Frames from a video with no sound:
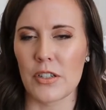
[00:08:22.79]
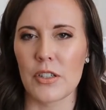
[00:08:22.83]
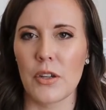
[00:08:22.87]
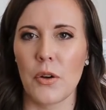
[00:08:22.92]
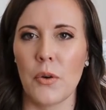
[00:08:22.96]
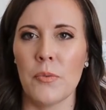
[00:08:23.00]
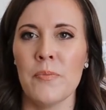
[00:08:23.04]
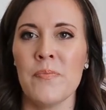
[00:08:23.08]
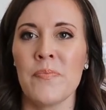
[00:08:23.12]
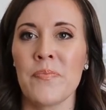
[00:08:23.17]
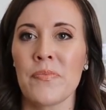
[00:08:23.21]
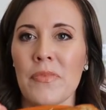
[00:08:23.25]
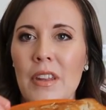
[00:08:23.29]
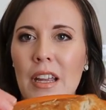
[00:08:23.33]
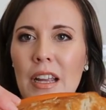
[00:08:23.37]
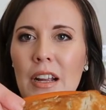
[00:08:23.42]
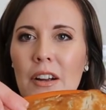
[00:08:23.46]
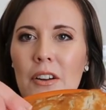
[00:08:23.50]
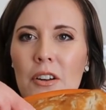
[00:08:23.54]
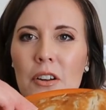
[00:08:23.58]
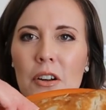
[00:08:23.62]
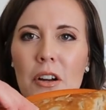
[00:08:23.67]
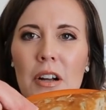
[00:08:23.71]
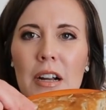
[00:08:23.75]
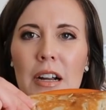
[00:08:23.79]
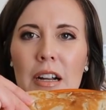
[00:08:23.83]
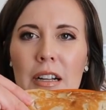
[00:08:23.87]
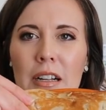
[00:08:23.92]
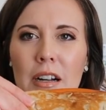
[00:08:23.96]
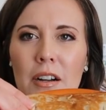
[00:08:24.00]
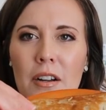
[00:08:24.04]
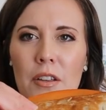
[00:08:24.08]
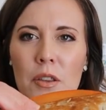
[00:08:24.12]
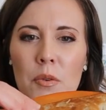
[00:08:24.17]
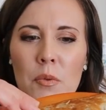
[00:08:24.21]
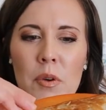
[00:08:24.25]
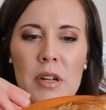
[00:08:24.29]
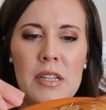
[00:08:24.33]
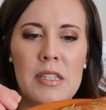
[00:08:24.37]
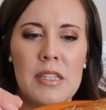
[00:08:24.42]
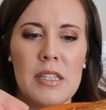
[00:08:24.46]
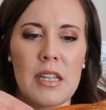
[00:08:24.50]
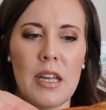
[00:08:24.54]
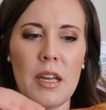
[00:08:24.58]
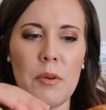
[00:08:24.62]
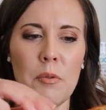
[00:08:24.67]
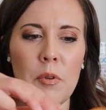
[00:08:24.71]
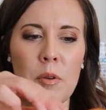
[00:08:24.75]
So here are the
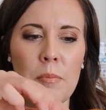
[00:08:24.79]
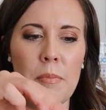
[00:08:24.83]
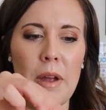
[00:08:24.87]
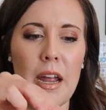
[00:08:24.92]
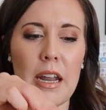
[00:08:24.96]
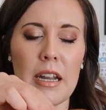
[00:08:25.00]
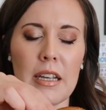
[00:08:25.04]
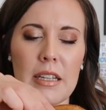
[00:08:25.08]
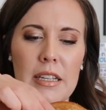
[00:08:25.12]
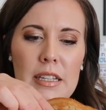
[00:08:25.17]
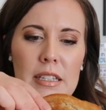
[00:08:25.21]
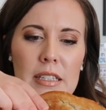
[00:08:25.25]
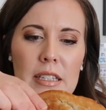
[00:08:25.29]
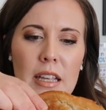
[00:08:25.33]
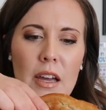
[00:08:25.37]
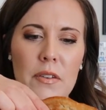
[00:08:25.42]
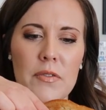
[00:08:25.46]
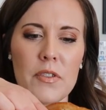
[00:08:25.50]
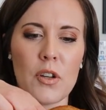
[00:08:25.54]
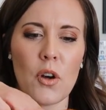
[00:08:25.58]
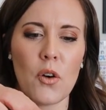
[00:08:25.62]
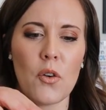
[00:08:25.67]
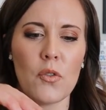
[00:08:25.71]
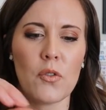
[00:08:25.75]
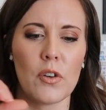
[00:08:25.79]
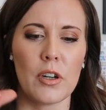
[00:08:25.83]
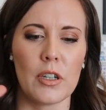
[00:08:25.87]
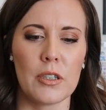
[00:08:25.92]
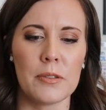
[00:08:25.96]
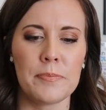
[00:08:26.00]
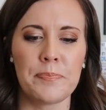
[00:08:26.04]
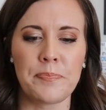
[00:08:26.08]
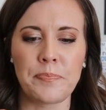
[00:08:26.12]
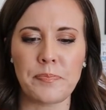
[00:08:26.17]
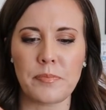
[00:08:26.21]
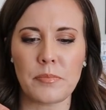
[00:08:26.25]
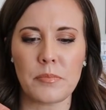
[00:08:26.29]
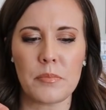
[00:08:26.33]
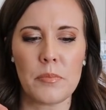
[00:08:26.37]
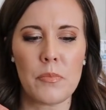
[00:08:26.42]
ones that we made, at least left over.